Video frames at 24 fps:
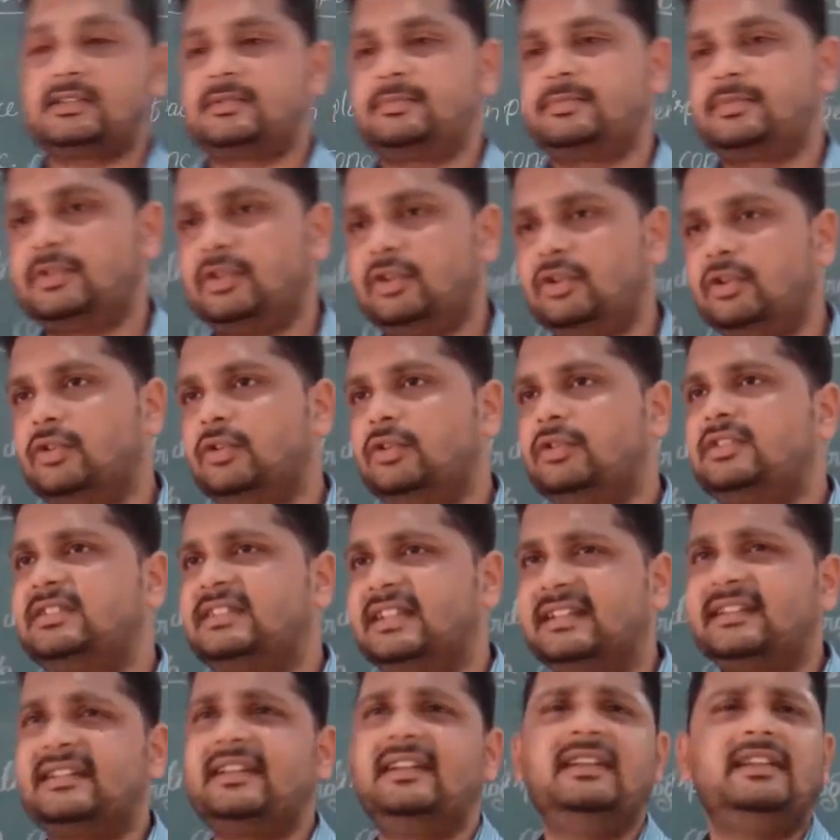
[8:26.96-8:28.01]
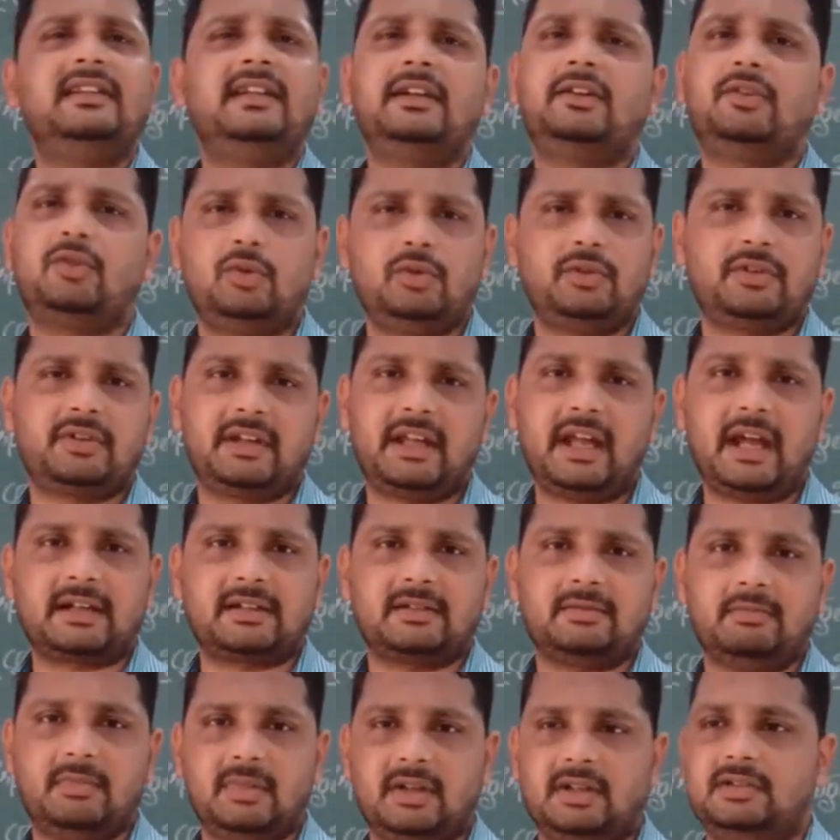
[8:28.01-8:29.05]
So generally they don't
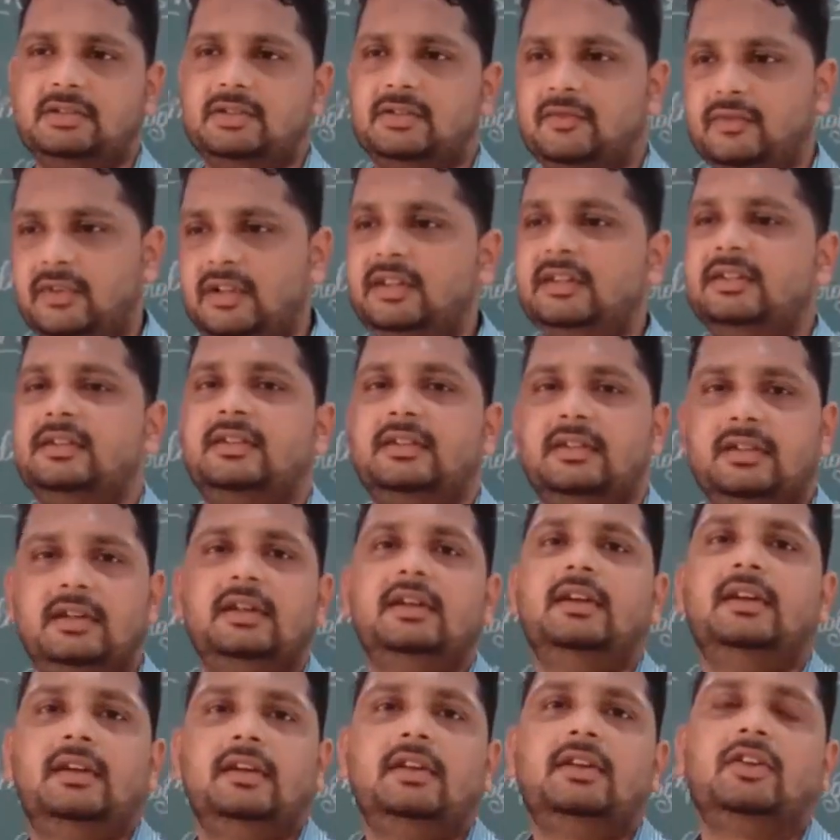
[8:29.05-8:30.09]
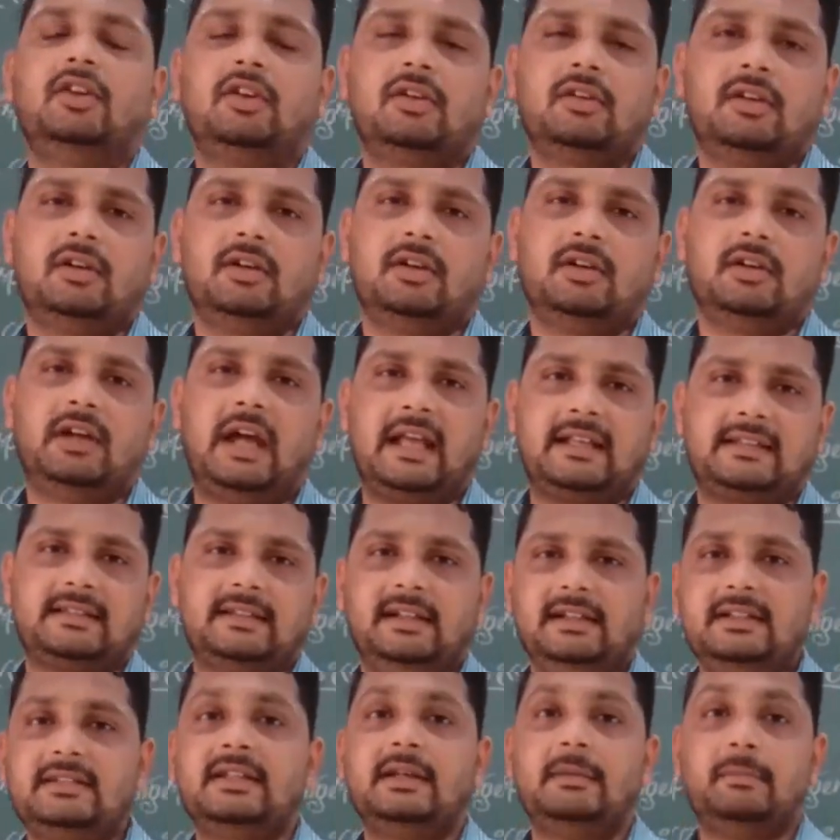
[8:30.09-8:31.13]
react much with
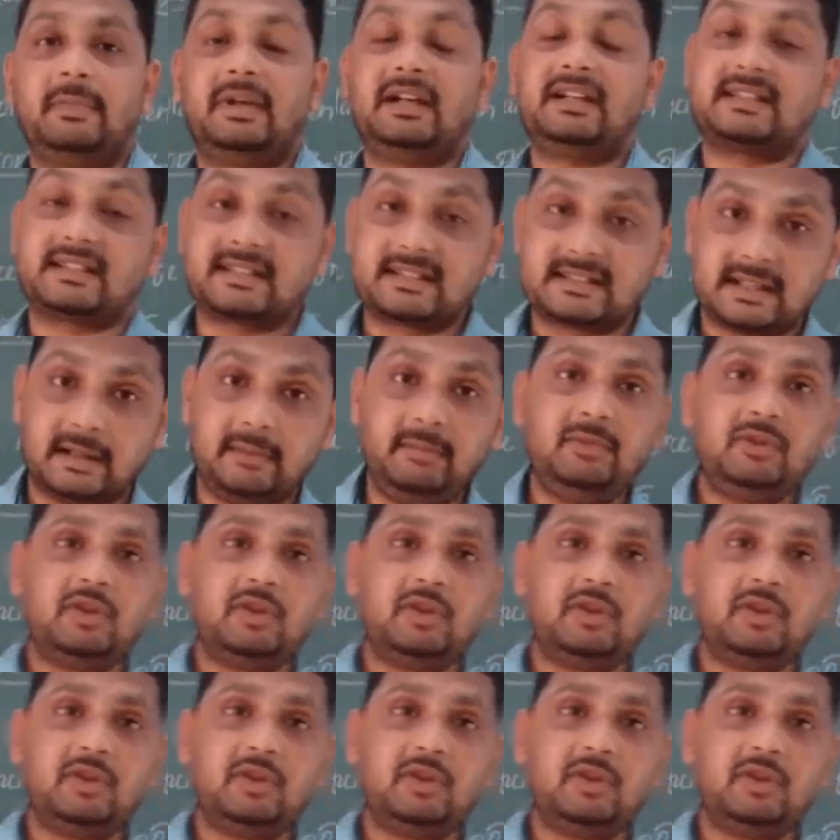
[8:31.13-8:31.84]
acids, but some